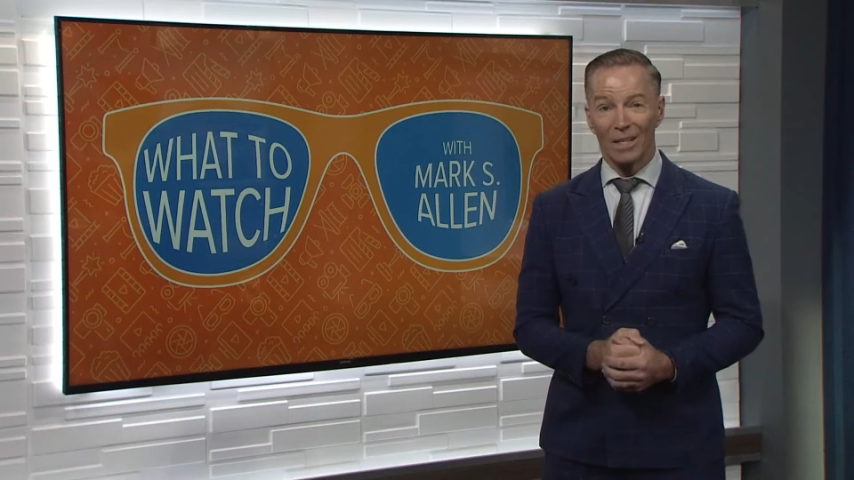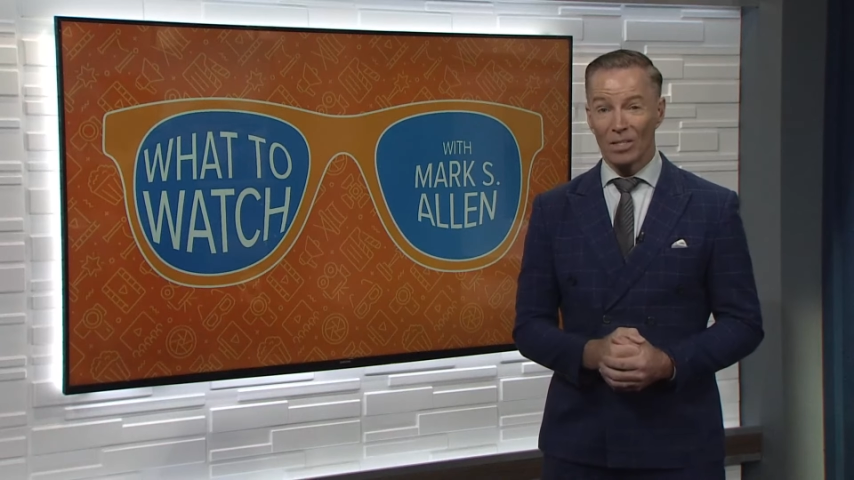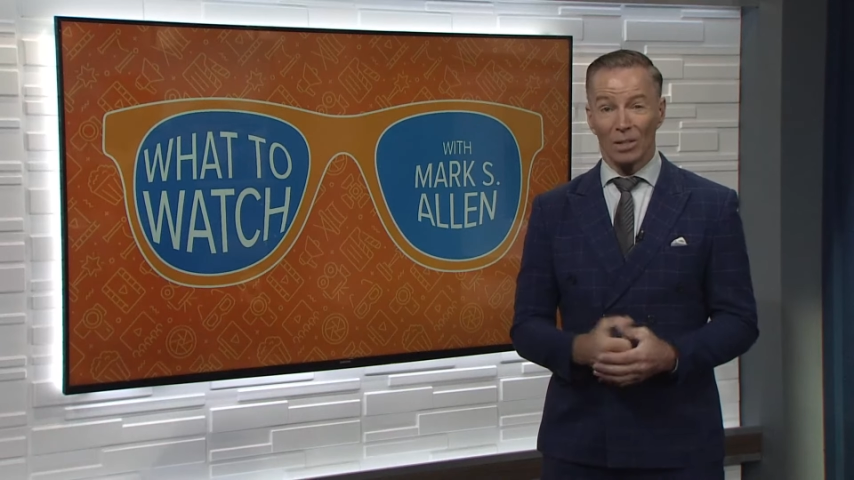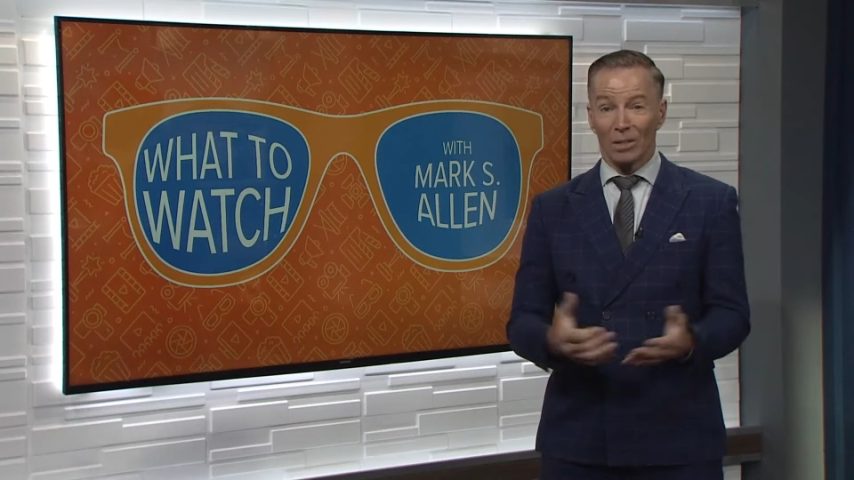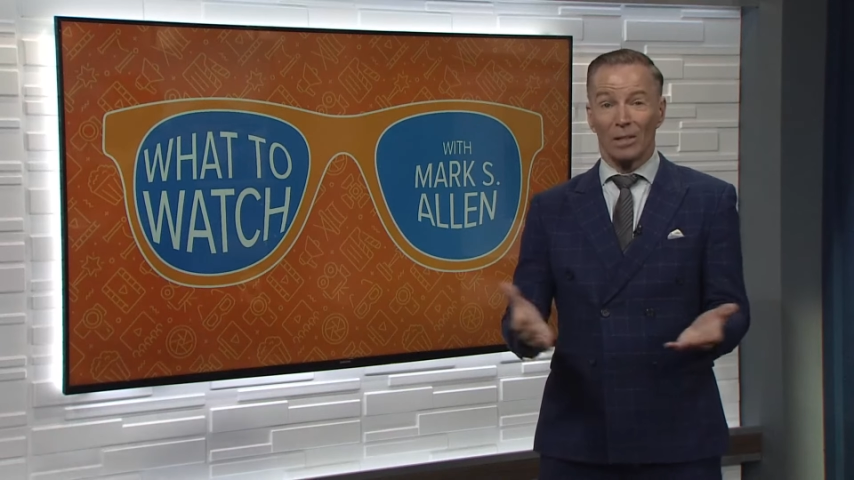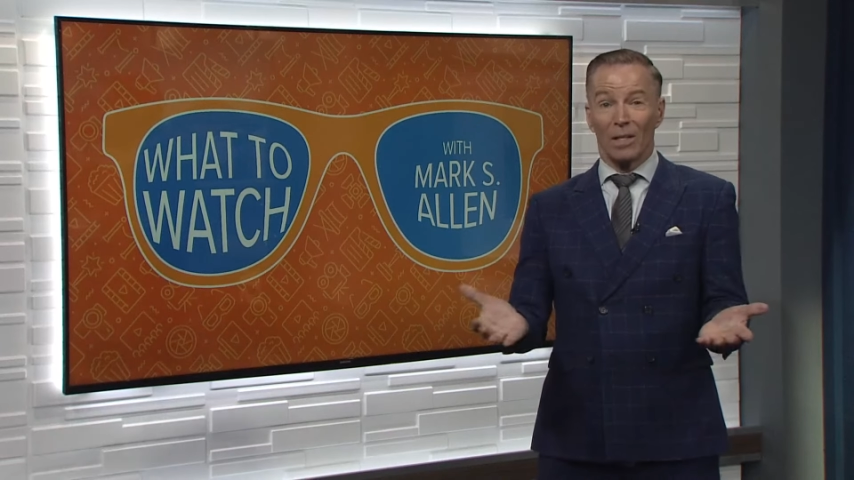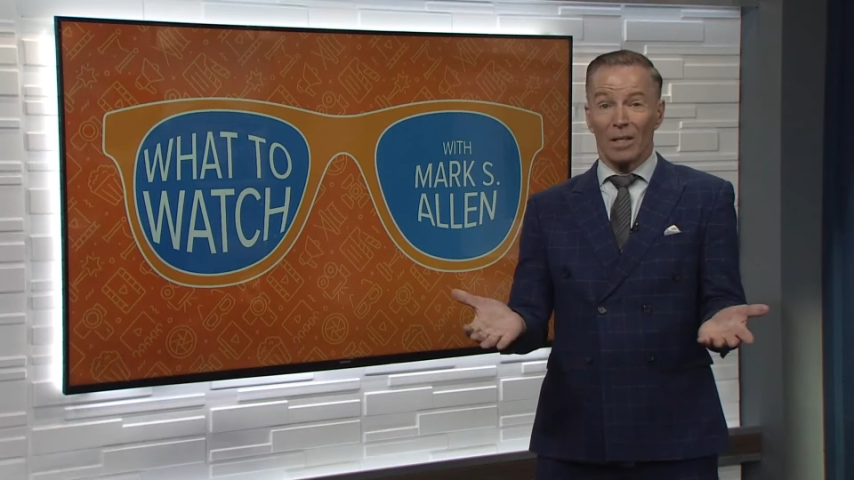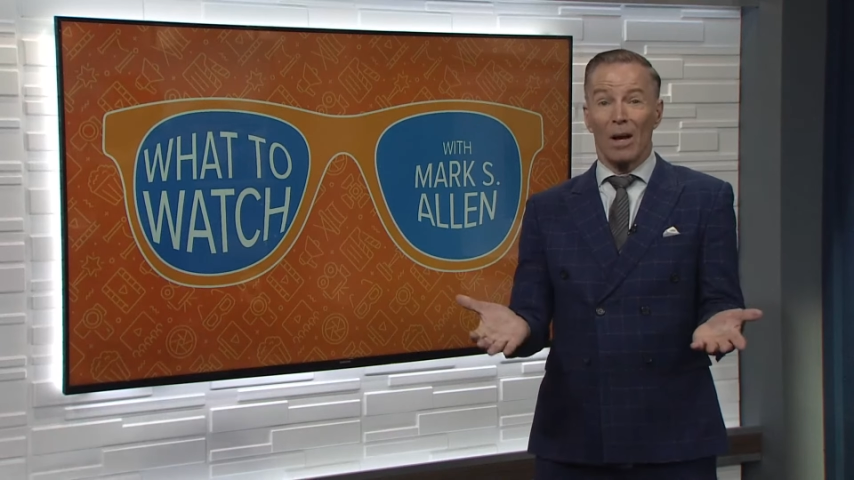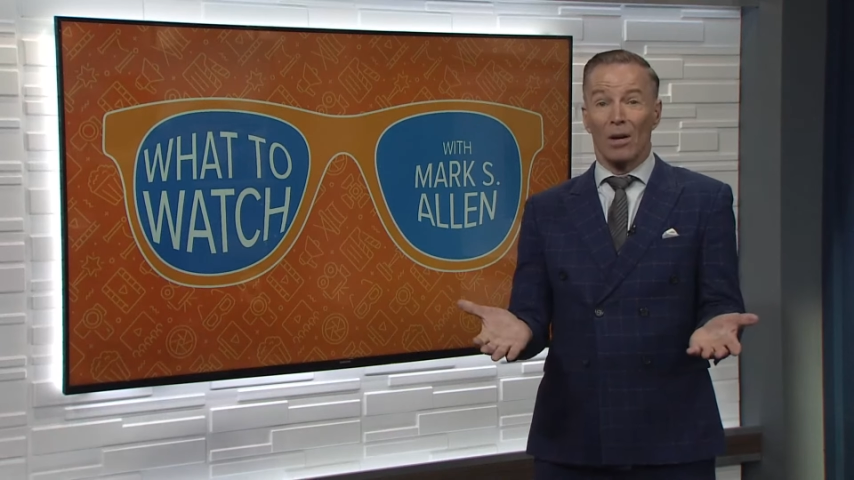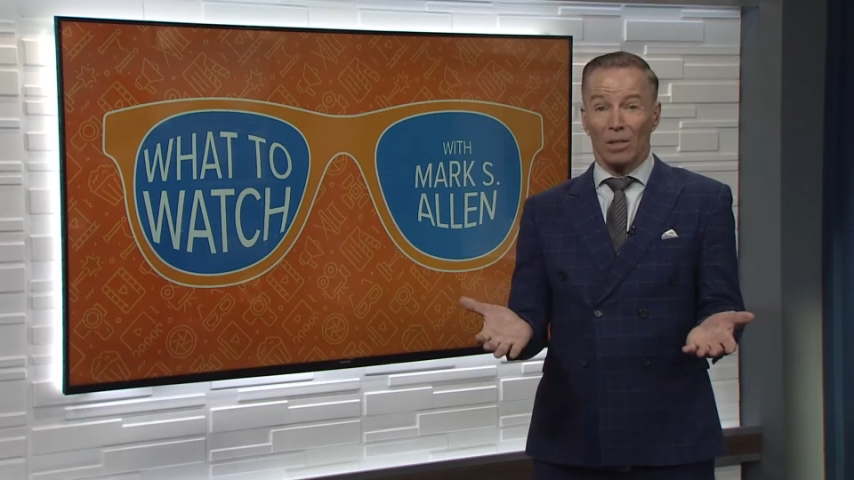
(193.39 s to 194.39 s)
So there
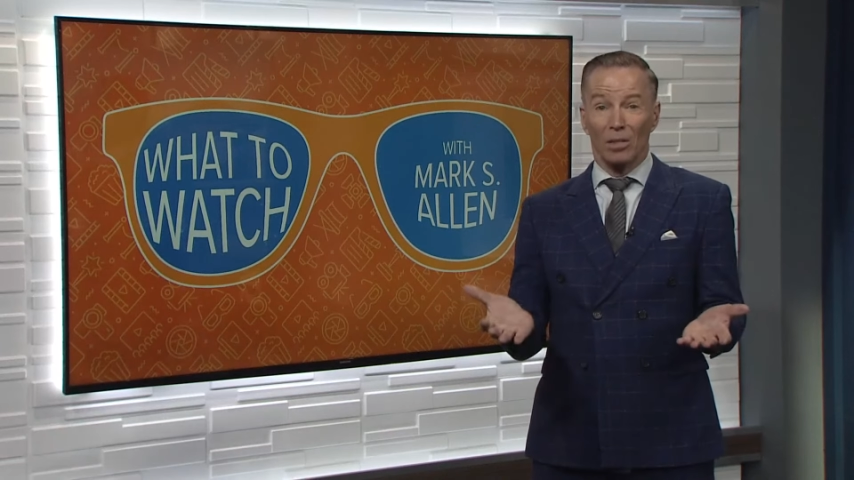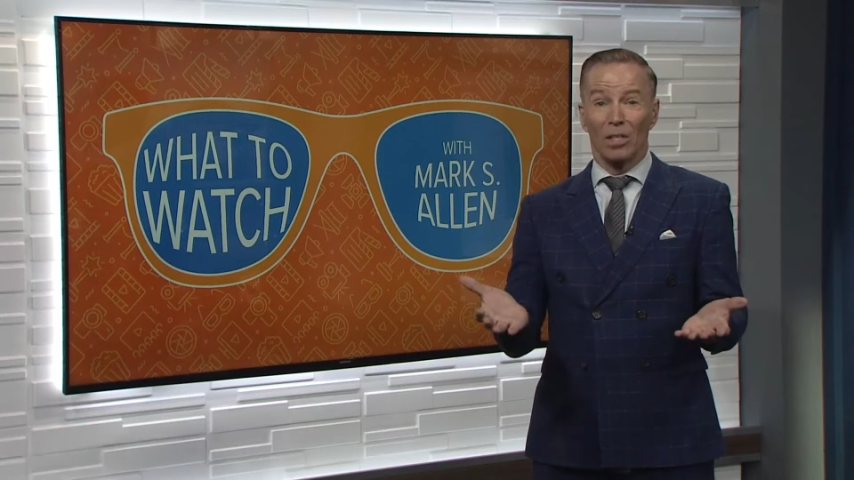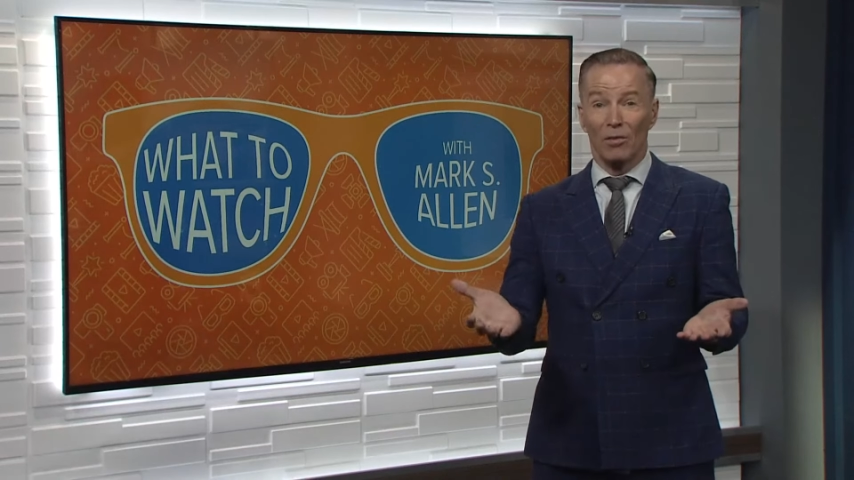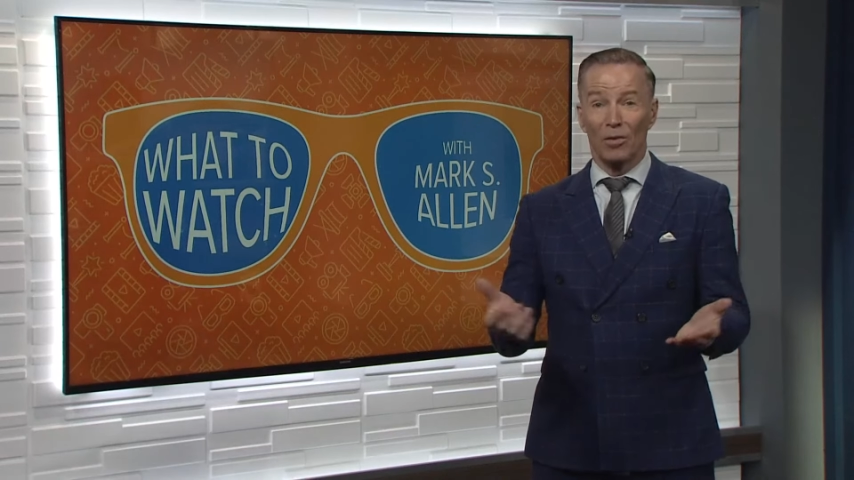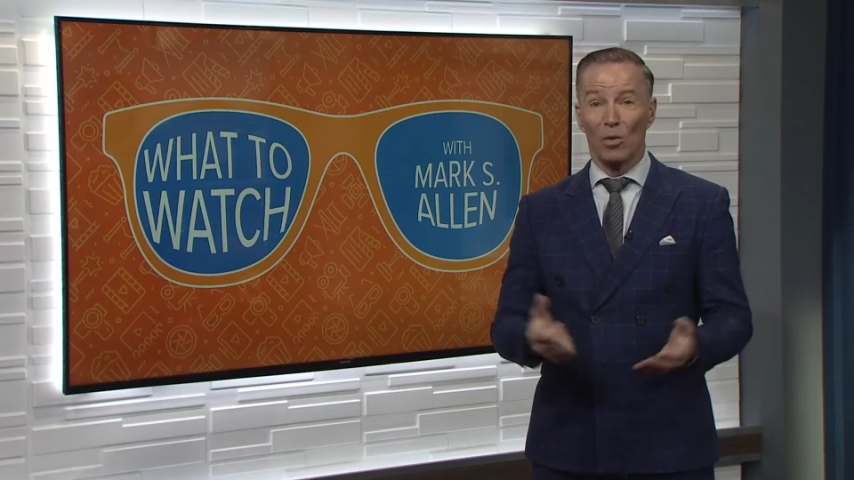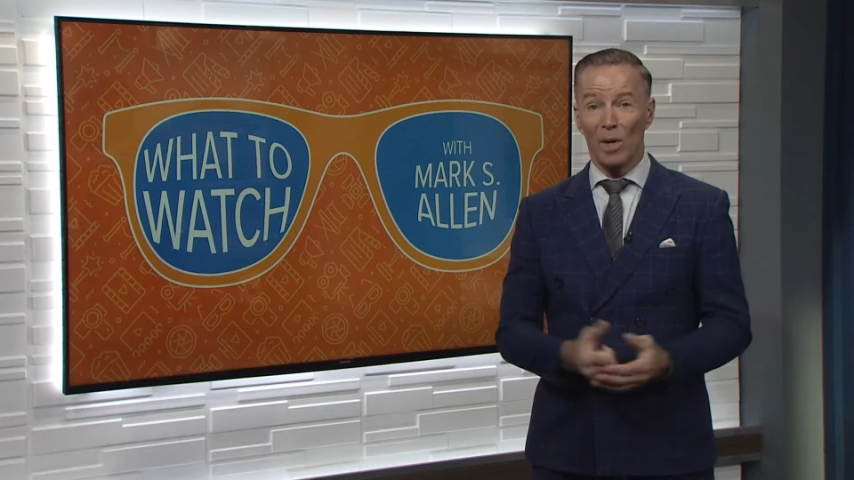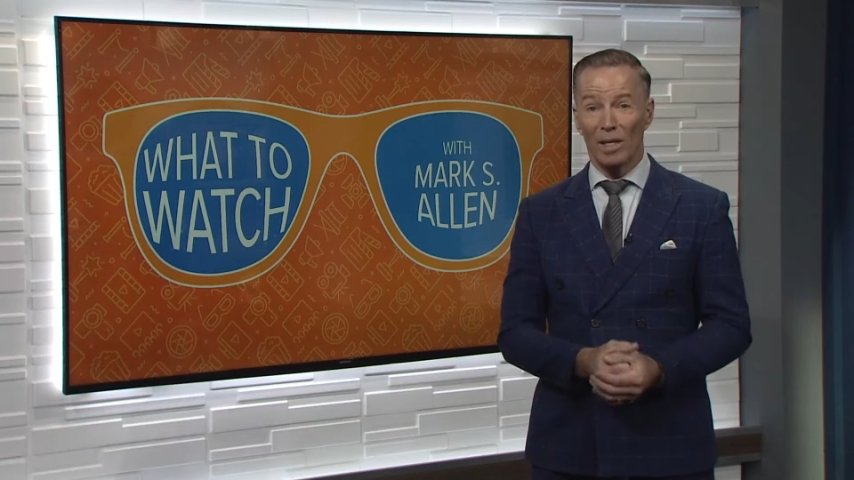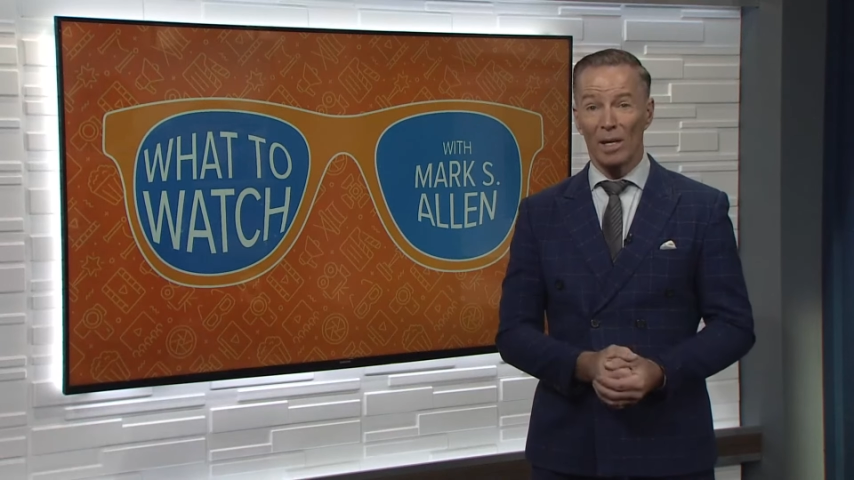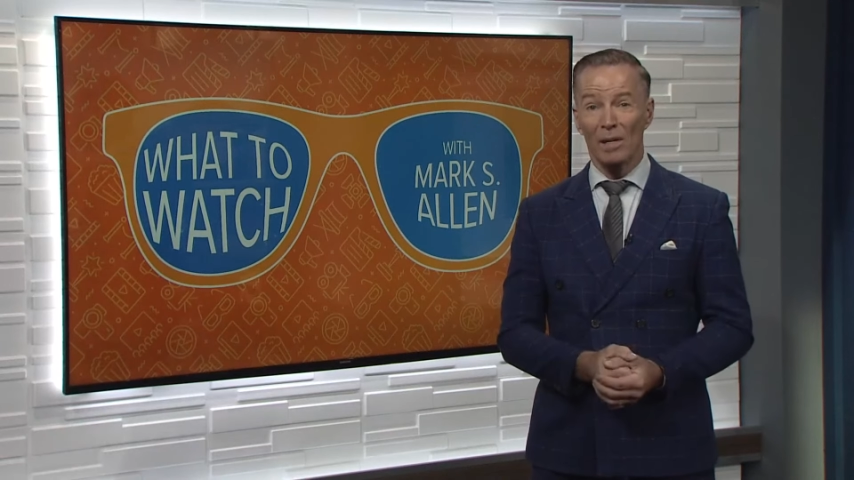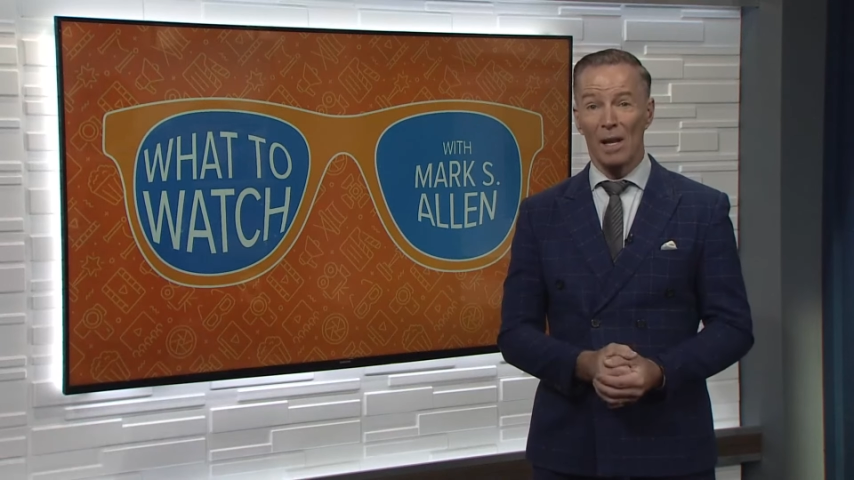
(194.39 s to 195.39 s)
you go. Looking for the
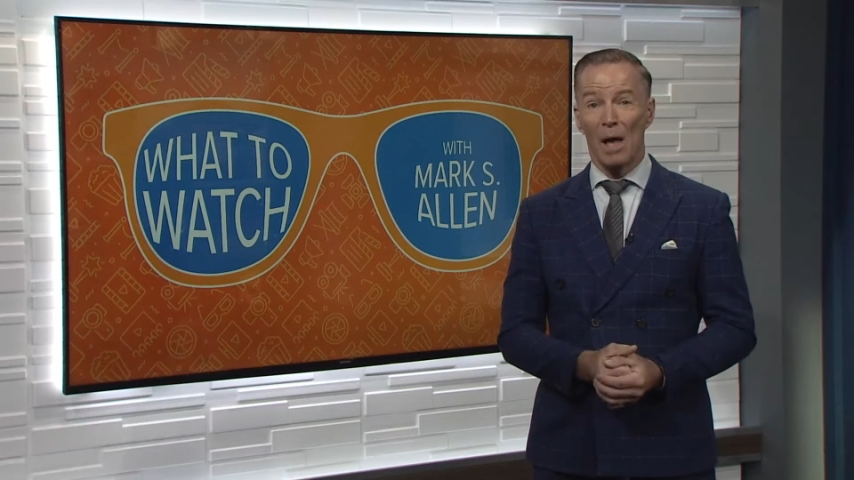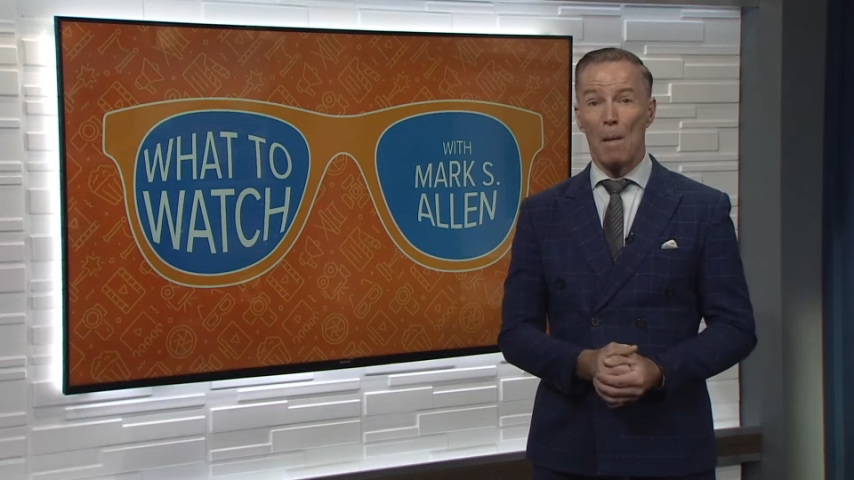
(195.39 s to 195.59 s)
weekend?